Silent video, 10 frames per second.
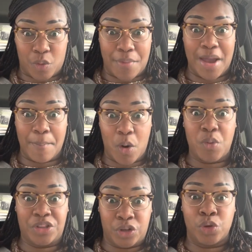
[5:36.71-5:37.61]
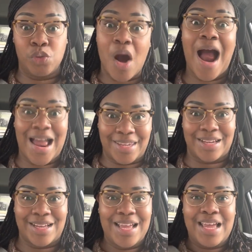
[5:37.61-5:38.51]
Remember with
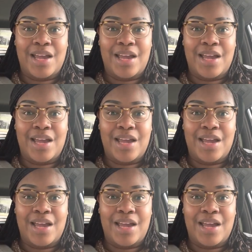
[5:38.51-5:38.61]
Uriah,